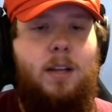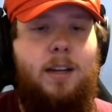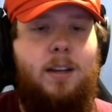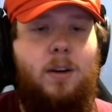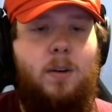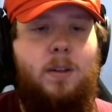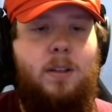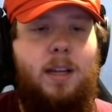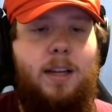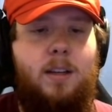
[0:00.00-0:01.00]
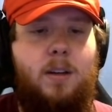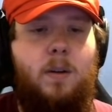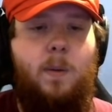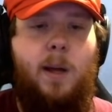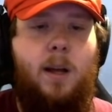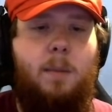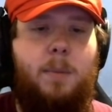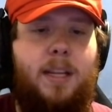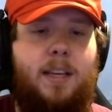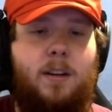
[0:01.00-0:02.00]
I know.
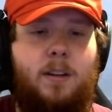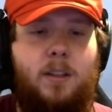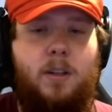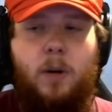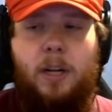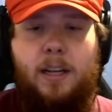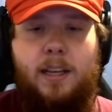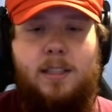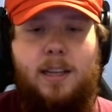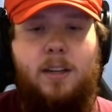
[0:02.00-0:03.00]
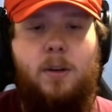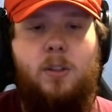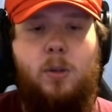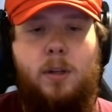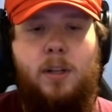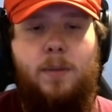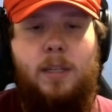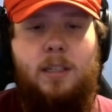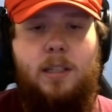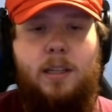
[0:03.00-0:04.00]
But here, you know what, guys? I know a shortcut
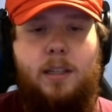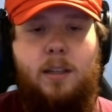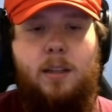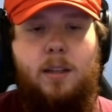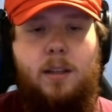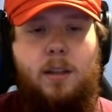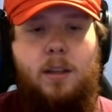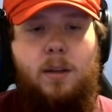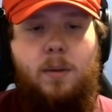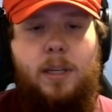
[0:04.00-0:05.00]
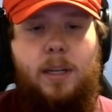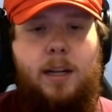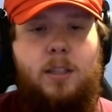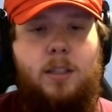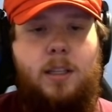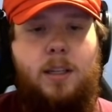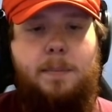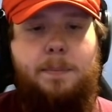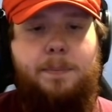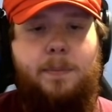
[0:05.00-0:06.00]
we can take. We can actually,
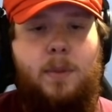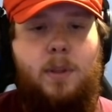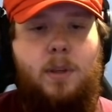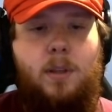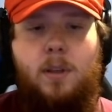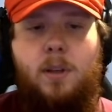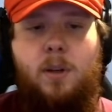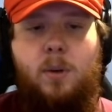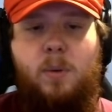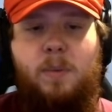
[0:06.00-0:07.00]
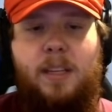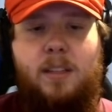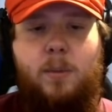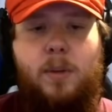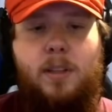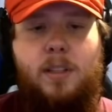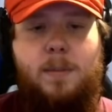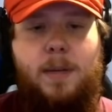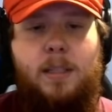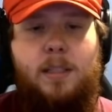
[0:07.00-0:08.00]
when we get to one of these
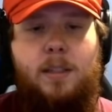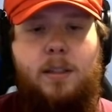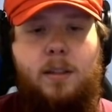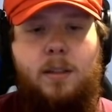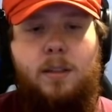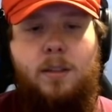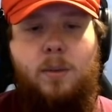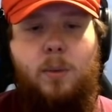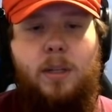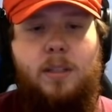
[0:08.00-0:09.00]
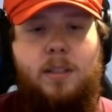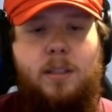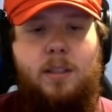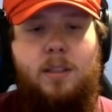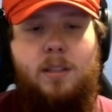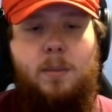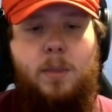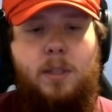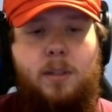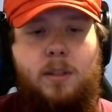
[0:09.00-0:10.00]
spots here, where is it? It's
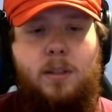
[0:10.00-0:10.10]
somewhere.